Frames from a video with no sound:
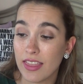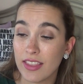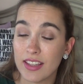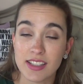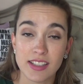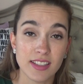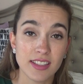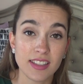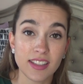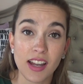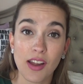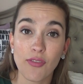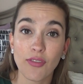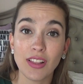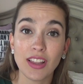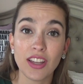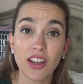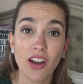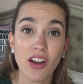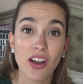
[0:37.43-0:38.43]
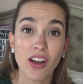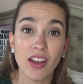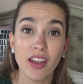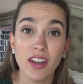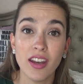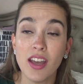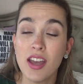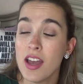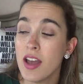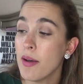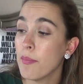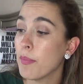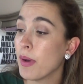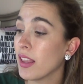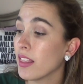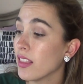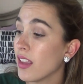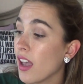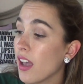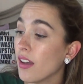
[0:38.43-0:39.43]
This is definitely on my
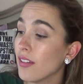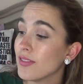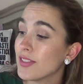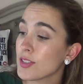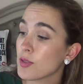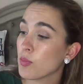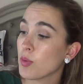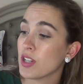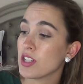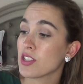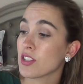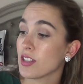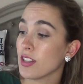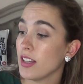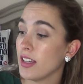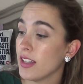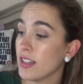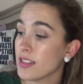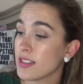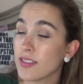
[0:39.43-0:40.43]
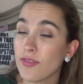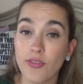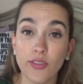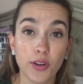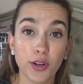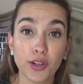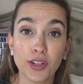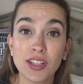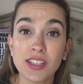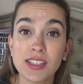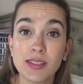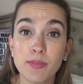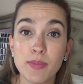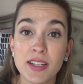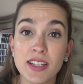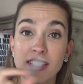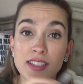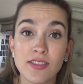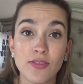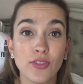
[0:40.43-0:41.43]
loves wish list for
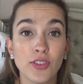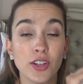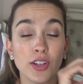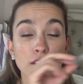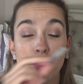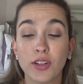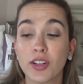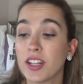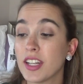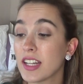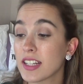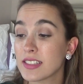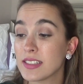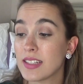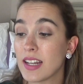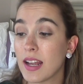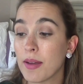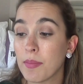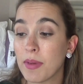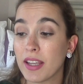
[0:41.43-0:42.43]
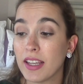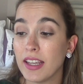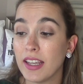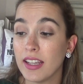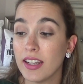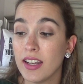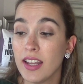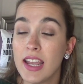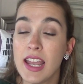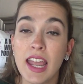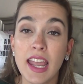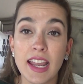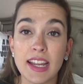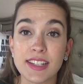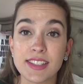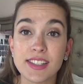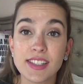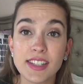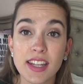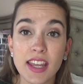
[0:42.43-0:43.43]
Christmas, for next time I get
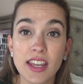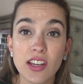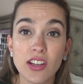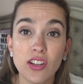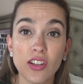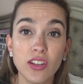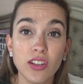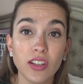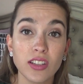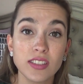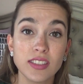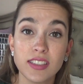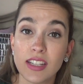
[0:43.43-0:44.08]
a sale.